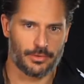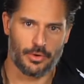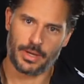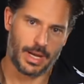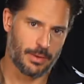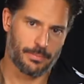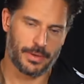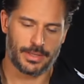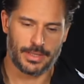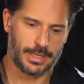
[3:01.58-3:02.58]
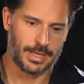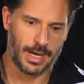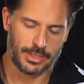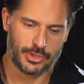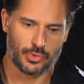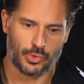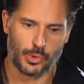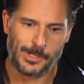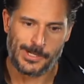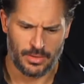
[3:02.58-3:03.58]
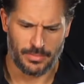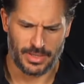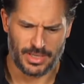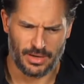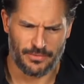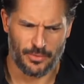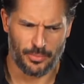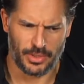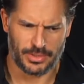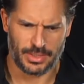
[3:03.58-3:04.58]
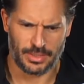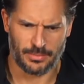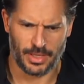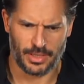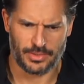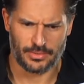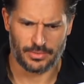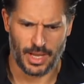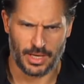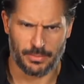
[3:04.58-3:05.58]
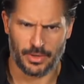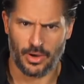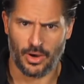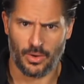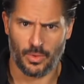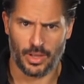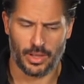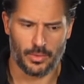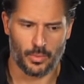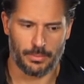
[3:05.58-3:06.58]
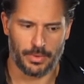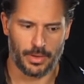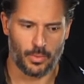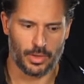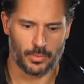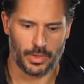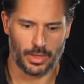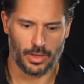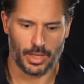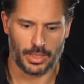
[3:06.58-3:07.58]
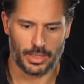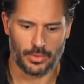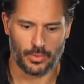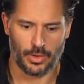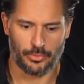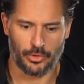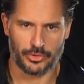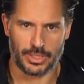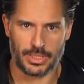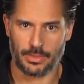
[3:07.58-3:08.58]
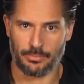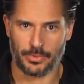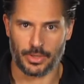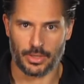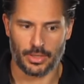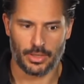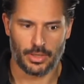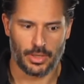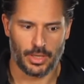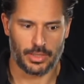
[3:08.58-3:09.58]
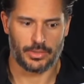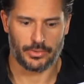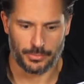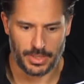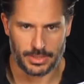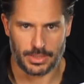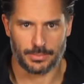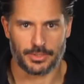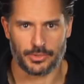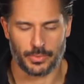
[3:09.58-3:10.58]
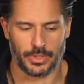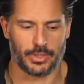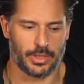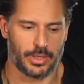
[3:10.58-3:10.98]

uh, growing up and in high school. My entire football team had to line up in a hallway, and one by one, we all had to approach a dip bar and do as many dips as we